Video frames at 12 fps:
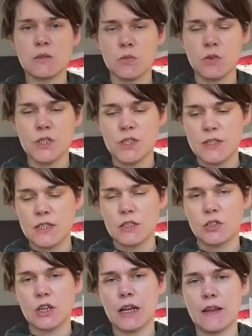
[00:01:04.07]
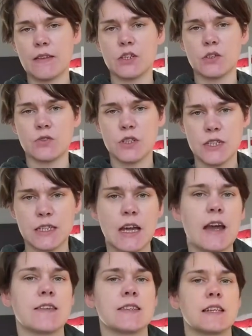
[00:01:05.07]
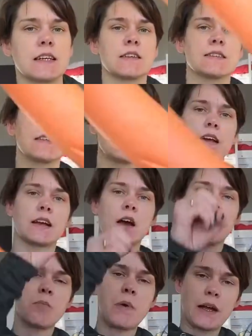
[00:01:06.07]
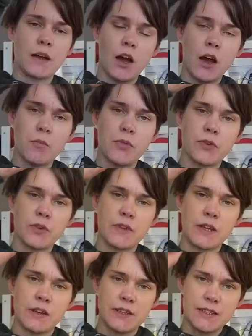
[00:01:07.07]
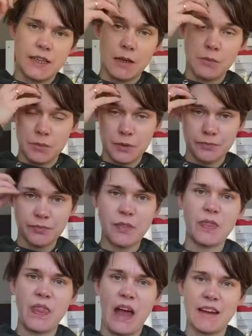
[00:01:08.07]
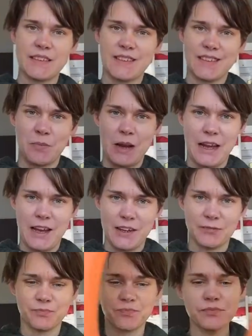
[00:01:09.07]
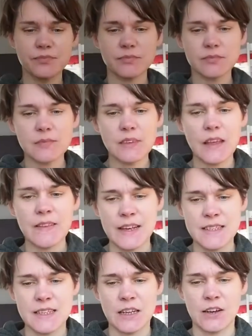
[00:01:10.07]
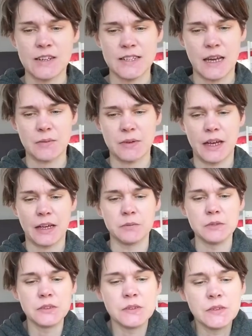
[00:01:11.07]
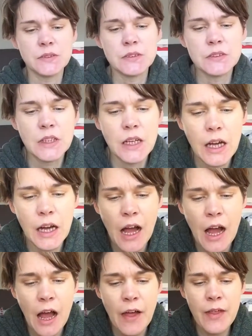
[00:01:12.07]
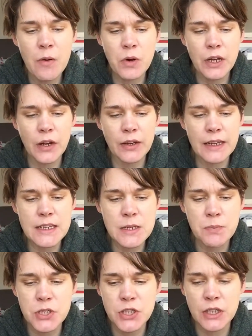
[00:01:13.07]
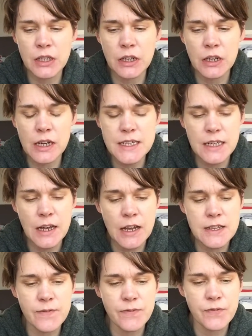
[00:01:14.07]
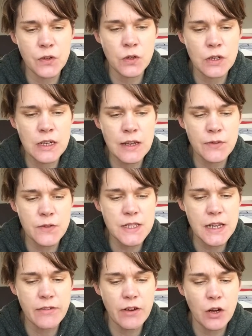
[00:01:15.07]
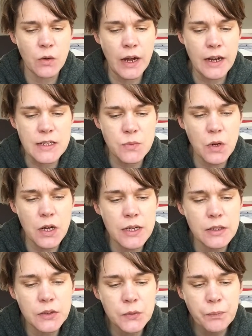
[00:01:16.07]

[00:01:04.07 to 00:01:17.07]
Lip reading: the water, so you're trying to get the children to get the sinkers and then come back up through the ice cap. That's the plan. That's the ice cap game. Then we're going into push and glide for level 0 and 1.